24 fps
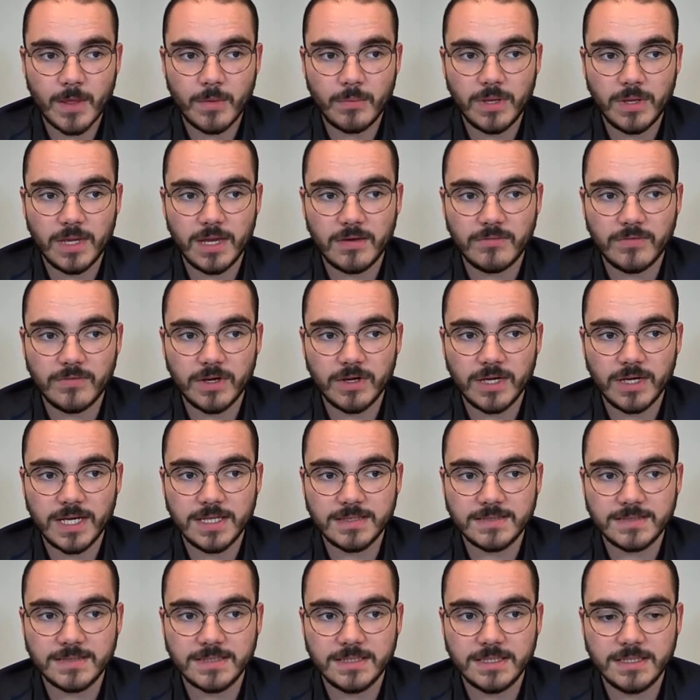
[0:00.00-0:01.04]
we have our
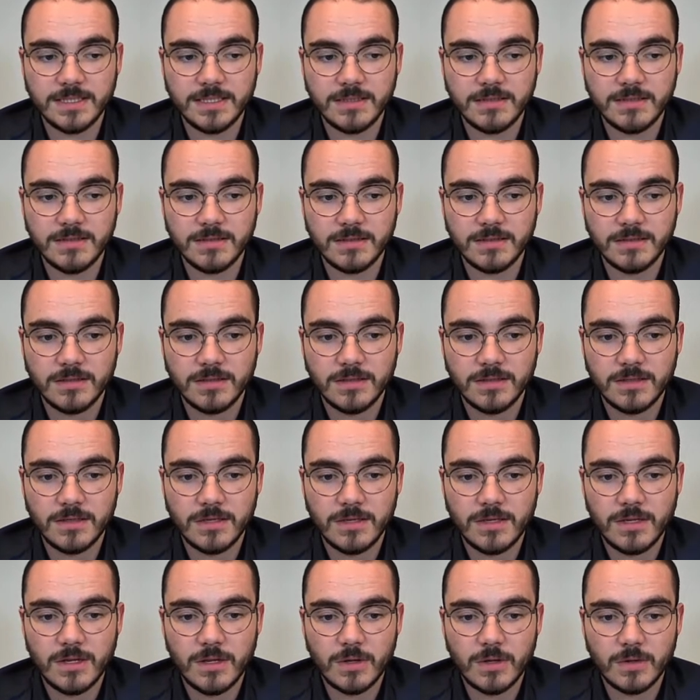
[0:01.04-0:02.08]
SD,
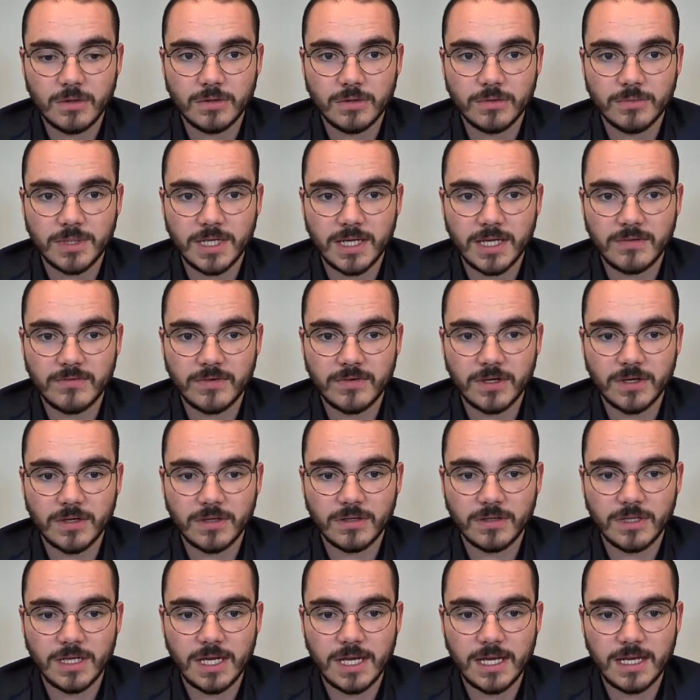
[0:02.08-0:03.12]
or we have
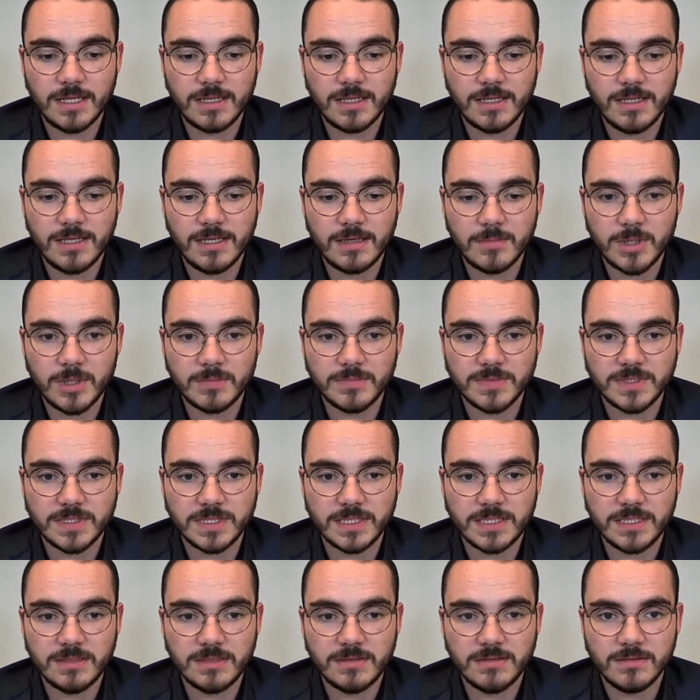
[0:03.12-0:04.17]
our
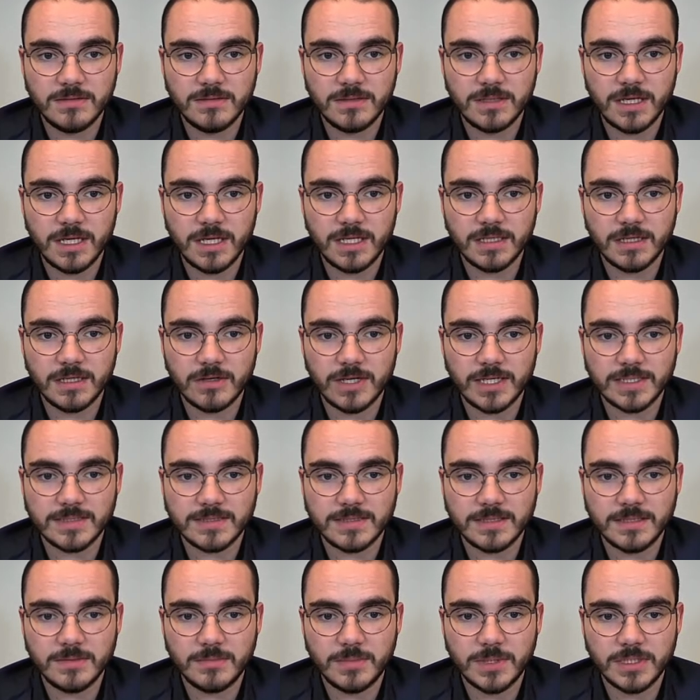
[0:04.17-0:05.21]
eMMC and our
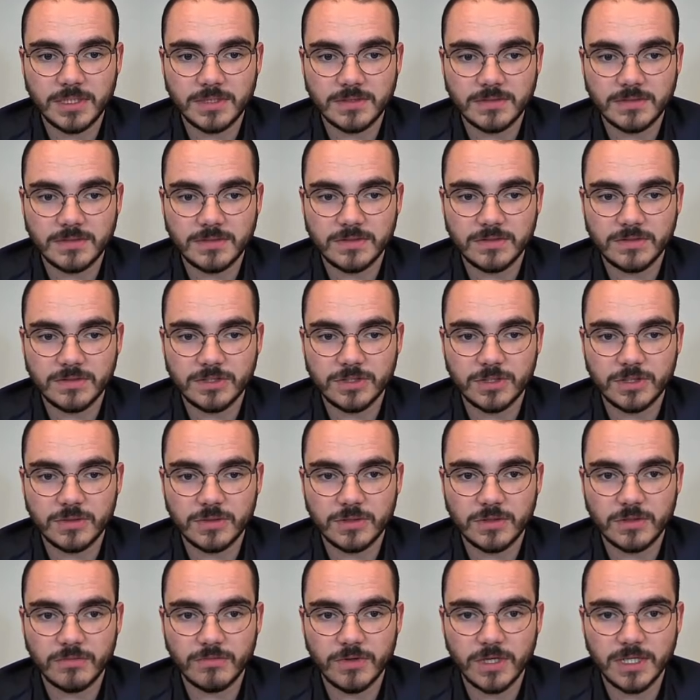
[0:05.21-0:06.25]
SD pins shown
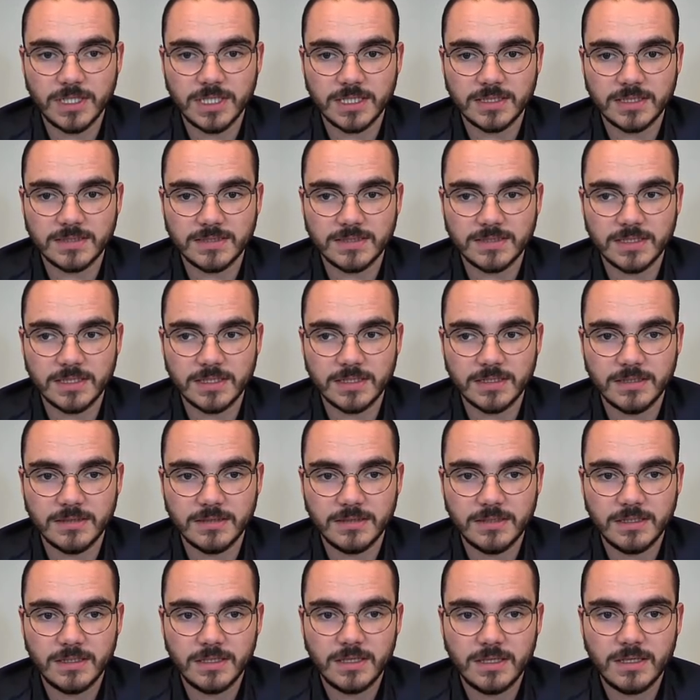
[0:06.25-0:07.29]
on the right hand side.
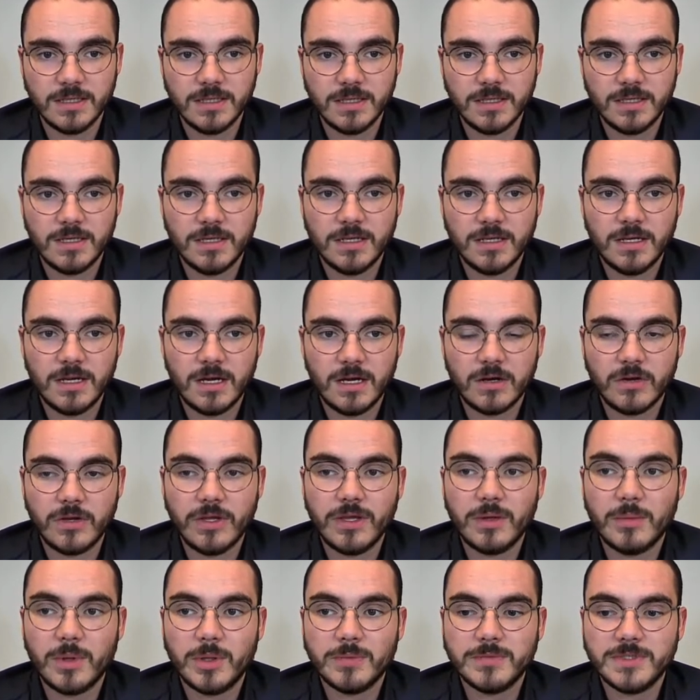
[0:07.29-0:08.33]
Our
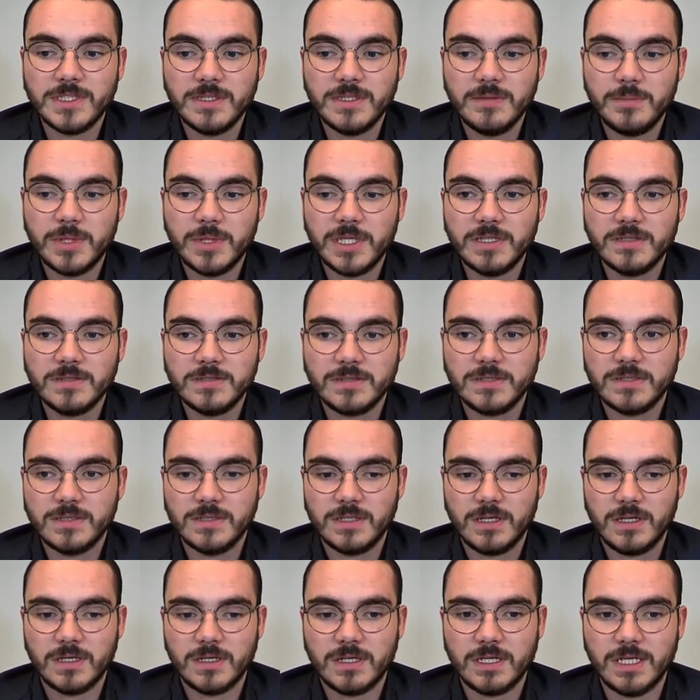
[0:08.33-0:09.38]
eMMC pins
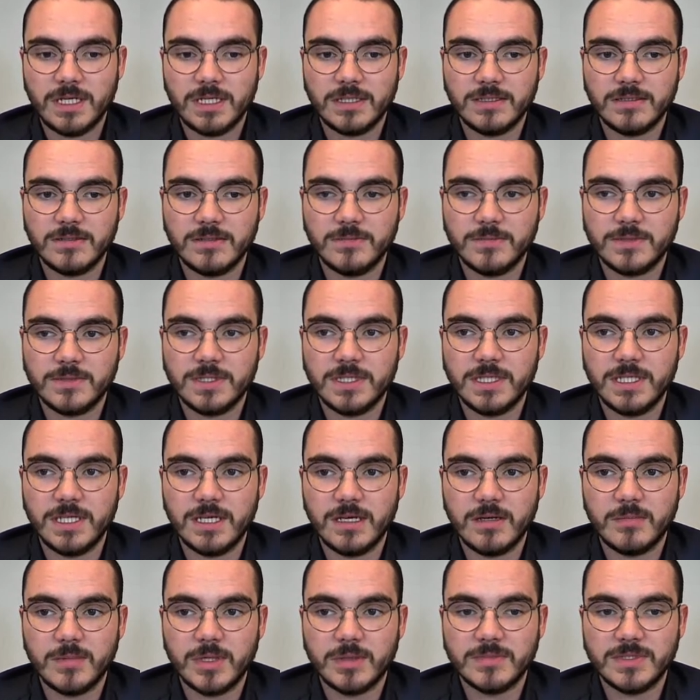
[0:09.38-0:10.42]
are connected up to the
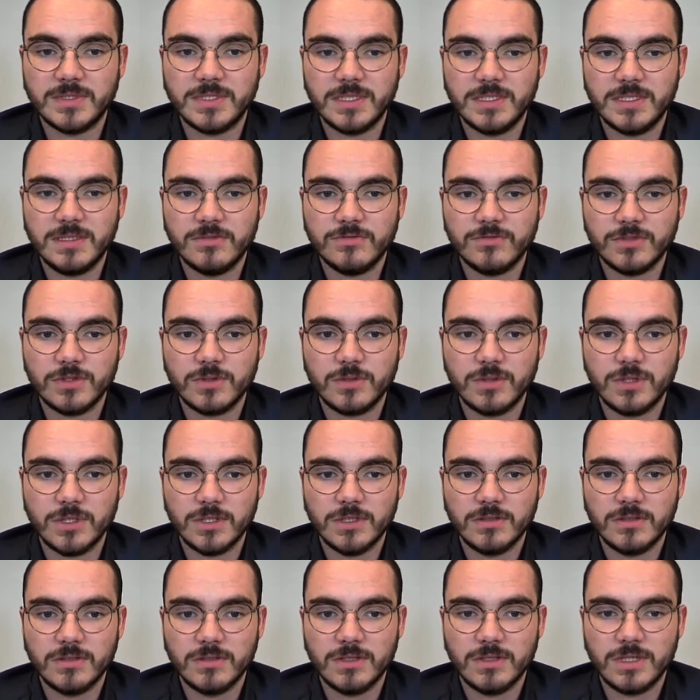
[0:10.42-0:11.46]
eMMC
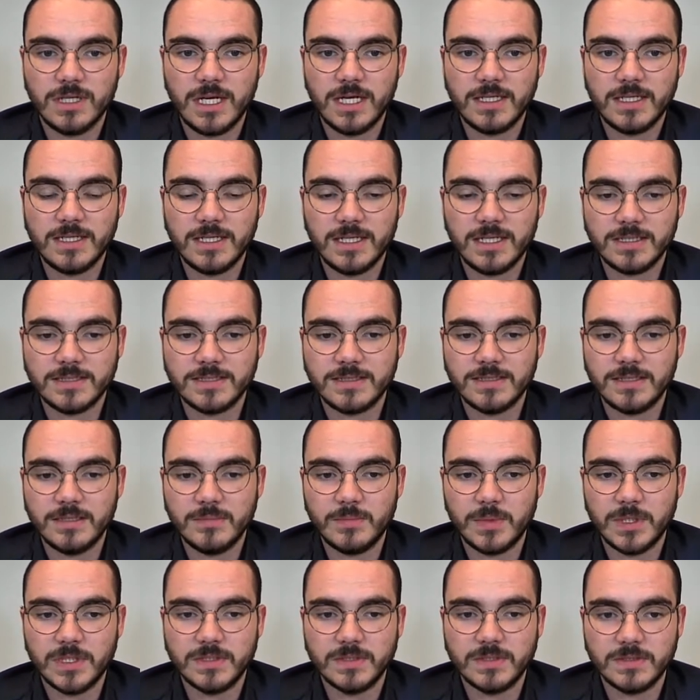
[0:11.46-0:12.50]
controller and the SD
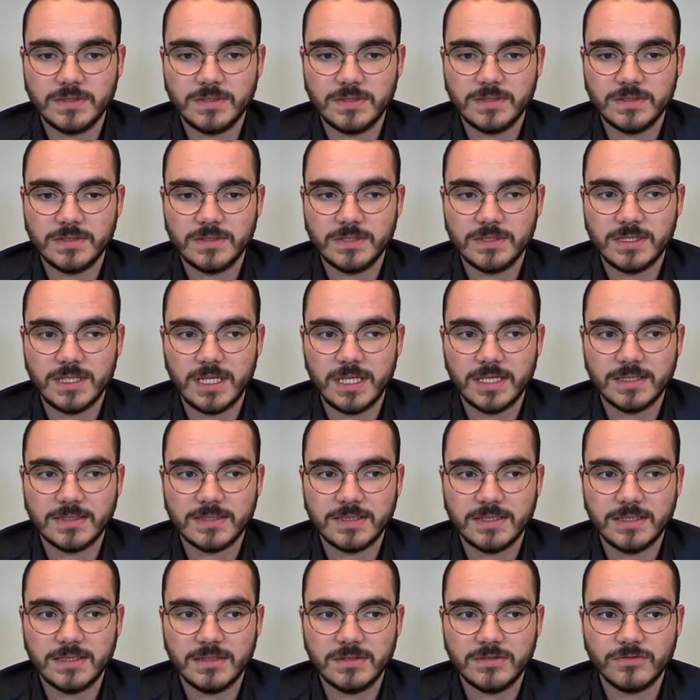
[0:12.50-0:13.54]
pins to the
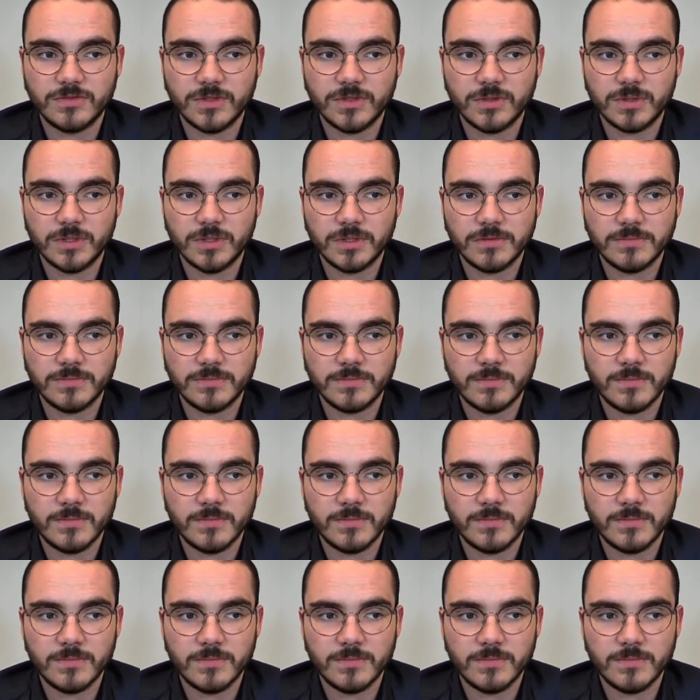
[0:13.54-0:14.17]
SD controller.